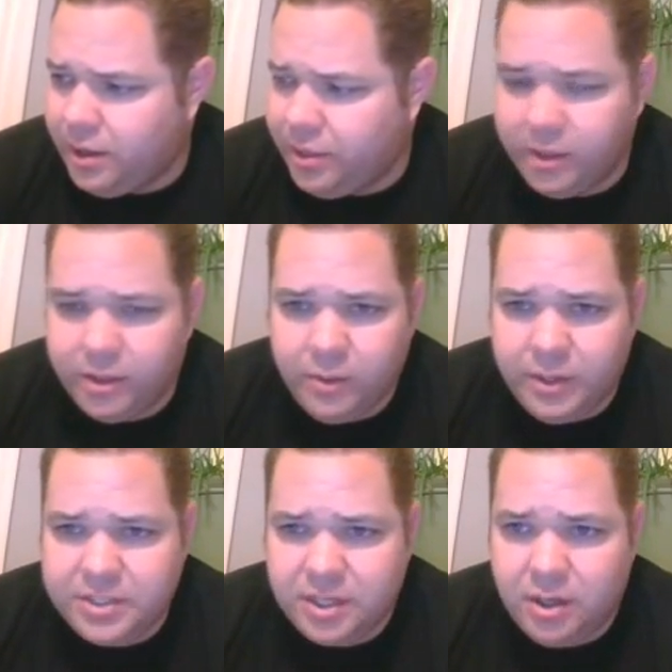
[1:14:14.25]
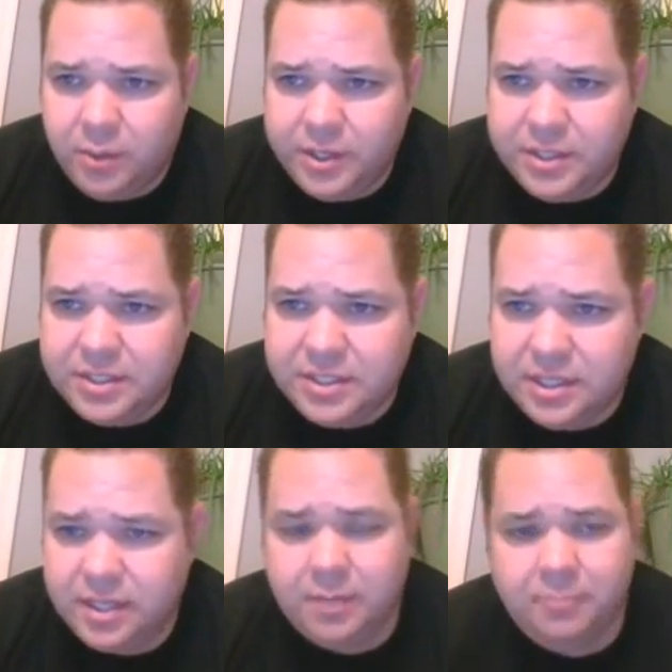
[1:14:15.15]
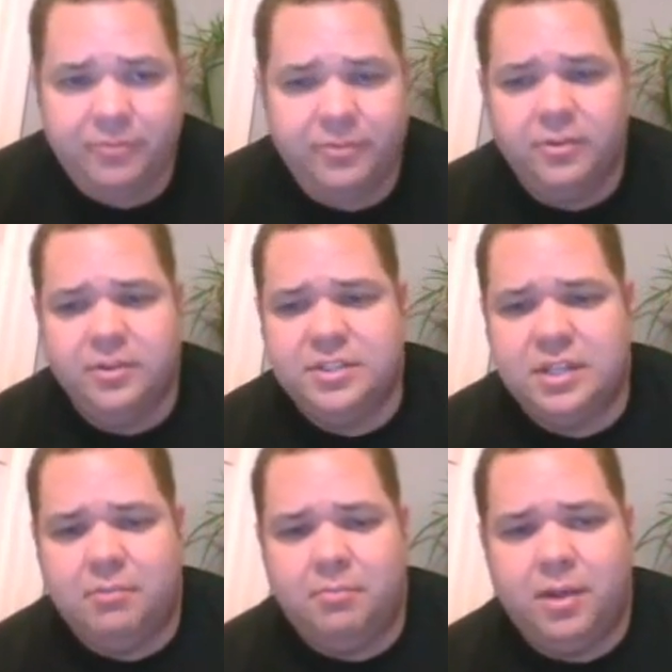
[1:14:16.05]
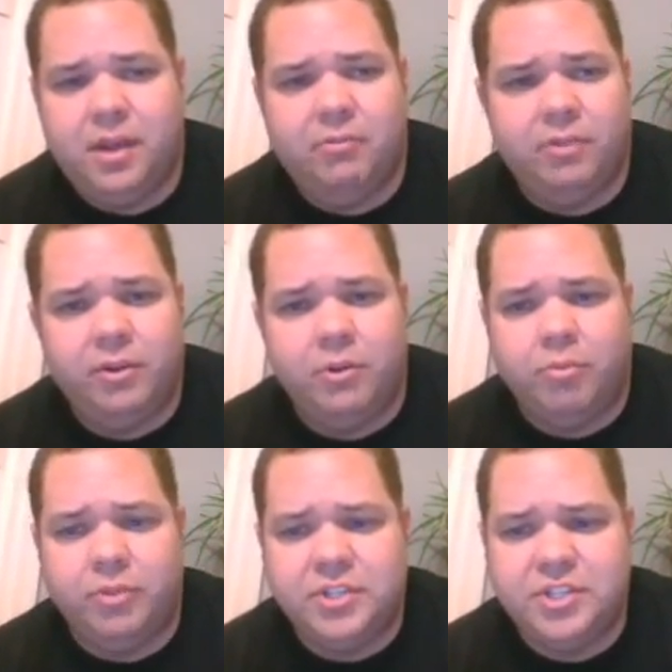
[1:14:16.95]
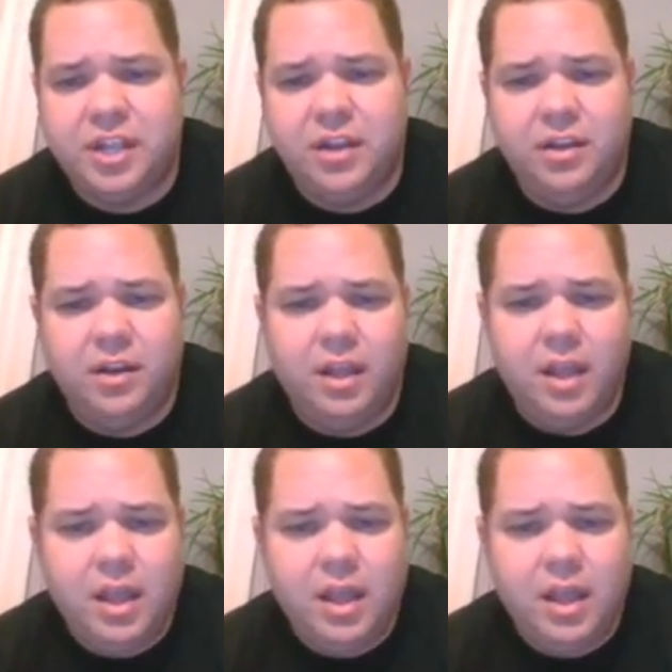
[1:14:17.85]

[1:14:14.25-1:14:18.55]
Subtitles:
Thank you, as always, for stopping by. I really do appreciate it.